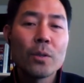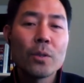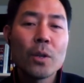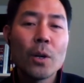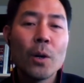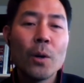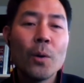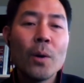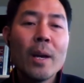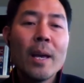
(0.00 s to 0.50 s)

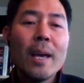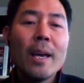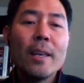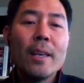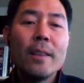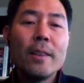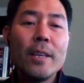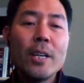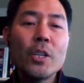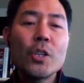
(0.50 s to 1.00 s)
So
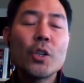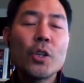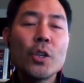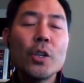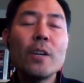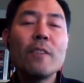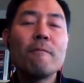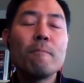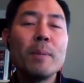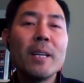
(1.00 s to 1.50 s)
this
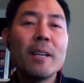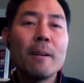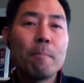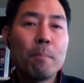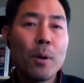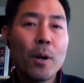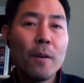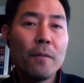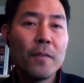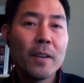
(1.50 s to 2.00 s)
should have been a
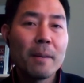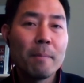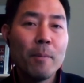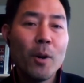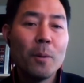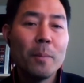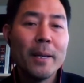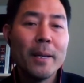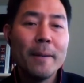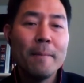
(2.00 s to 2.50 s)
perfect
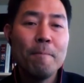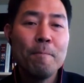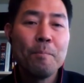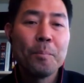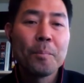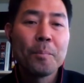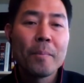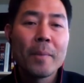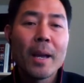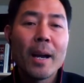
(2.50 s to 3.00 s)
moment
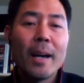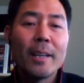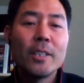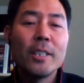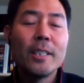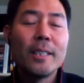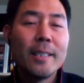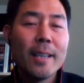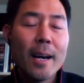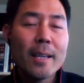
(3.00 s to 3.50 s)

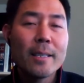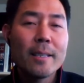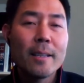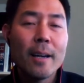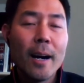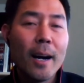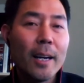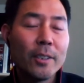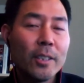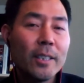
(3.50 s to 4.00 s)
to
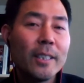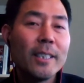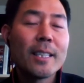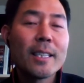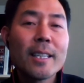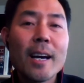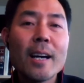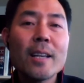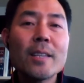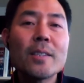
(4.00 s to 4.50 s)

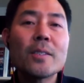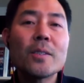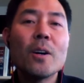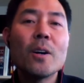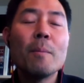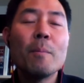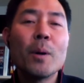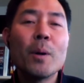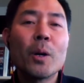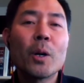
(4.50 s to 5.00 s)

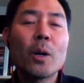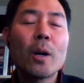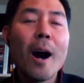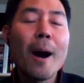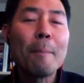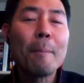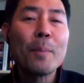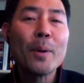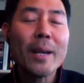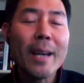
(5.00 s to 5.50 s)
discuss a more
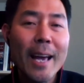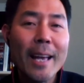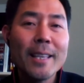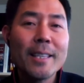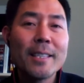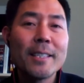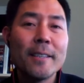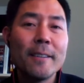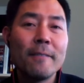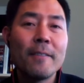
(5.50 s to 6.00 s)

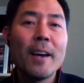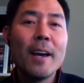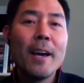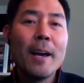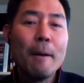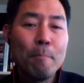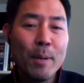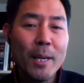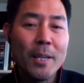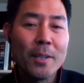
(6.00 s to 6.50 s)
comprehensive
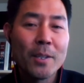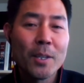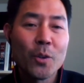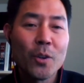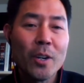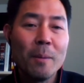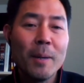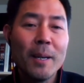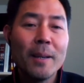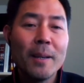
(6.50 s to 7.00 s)
peace
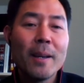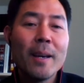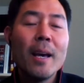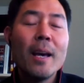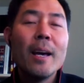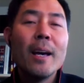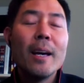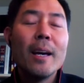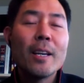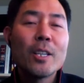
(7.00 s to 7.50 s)
agreement,
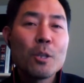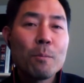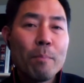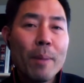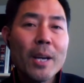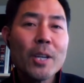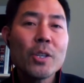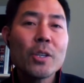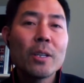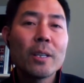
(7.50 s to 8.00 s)

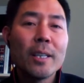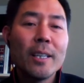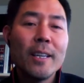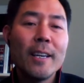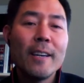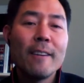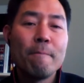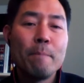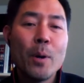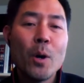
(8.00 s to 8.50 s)

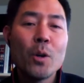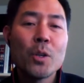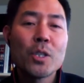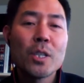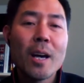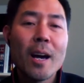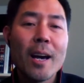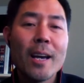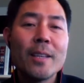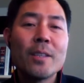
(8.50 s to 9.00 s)
especially if both
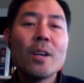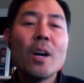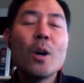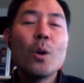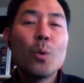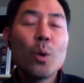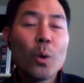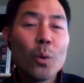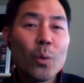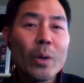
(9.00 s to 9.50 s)
sides
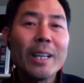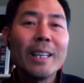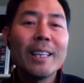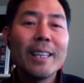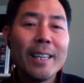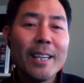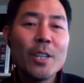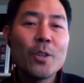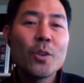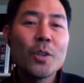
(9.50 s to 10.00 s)
were
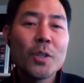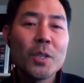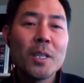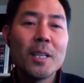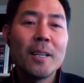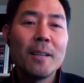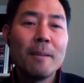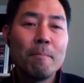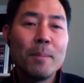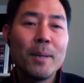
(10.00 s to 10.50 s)
really
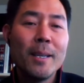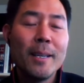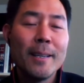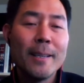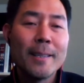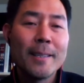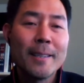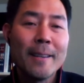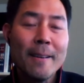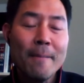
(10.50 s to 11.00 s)
interested in
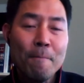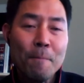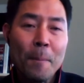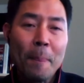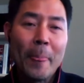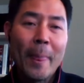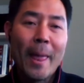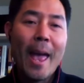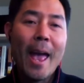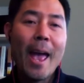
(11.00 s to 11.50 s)
peace.
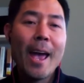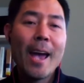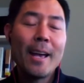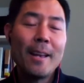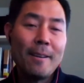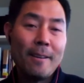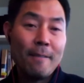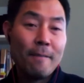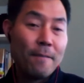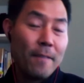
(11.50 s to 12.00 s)

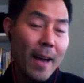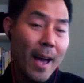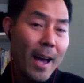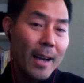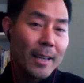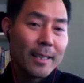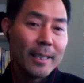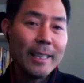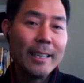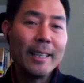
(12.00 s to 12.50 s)
And in
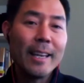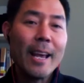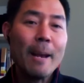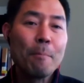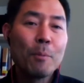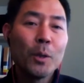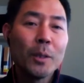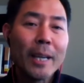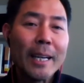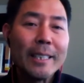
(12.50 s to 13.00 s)
fact, in
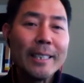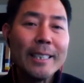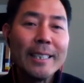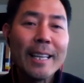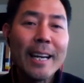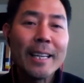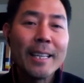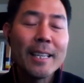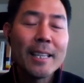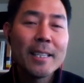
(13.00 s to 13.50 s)
April
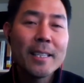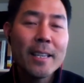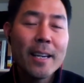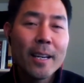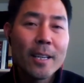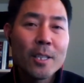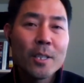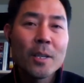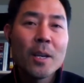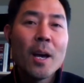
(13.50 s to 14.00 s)

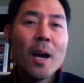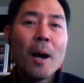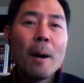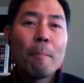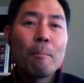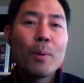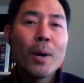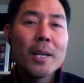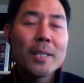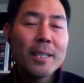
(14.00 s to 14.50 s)
1996,
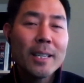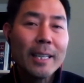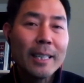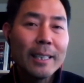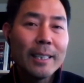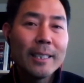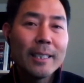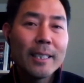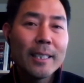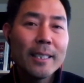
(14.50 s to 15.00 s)
President
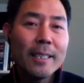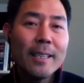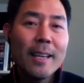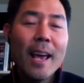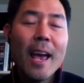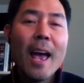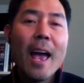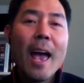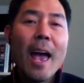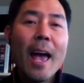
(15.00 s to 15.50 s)

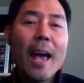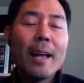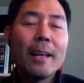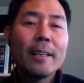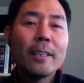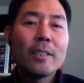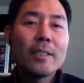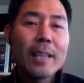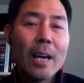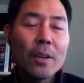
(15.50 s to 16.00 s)
Clinton
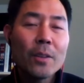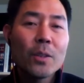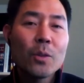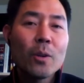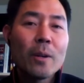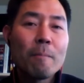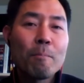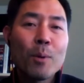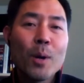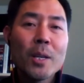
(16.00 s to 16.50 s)
and South
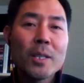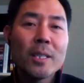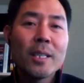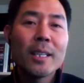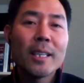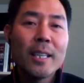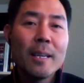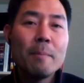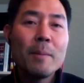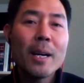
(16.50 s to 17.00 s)
Korean
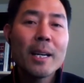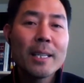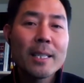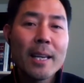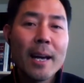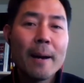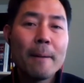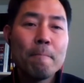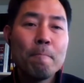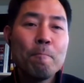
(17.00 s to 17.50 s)
President Kim
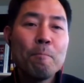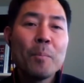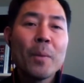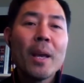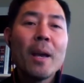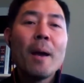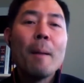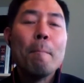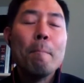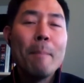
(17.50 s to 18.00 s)
Young-sam
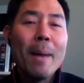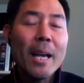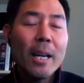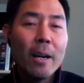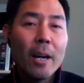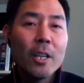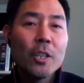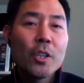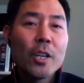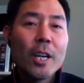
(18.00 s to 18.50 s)

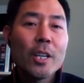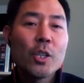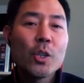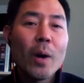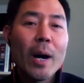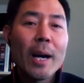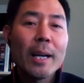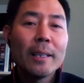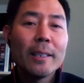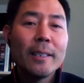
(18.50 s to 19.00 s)
met on
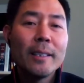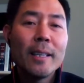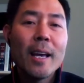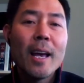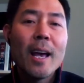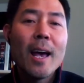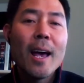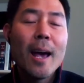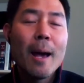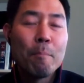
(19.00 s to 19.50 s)
Jeju
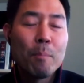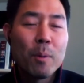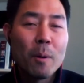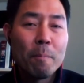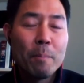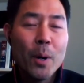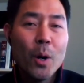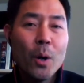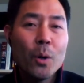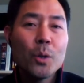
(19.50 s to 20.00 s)
Island and
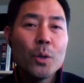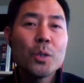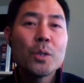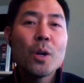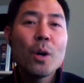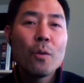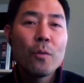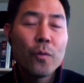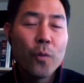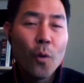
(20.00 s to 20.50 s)

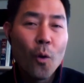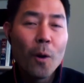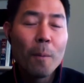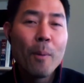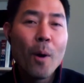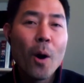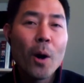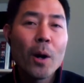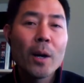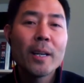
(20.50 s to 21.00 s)
proposed
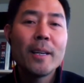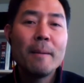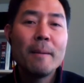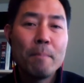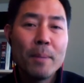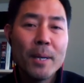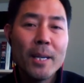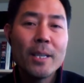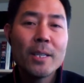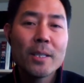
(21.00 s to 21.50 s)

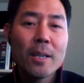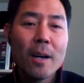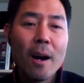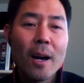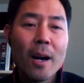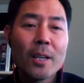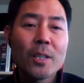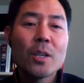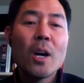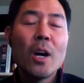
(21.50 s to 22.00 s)
four-party peace
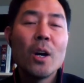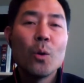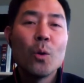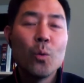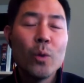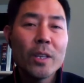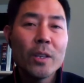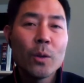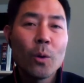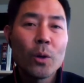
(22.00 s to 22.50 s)
talks
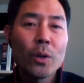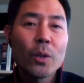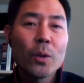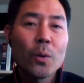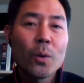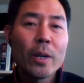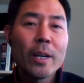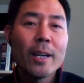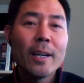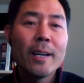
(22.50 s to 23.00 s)
with
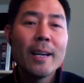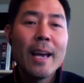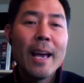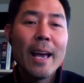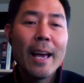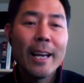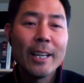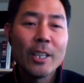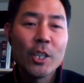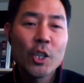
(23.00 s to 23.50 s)
North Korea
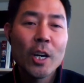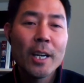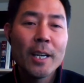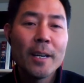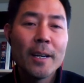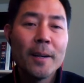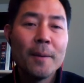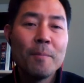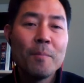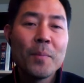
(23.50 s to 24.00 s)
and
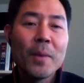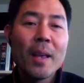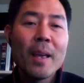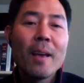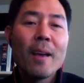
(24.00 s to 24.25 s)
China.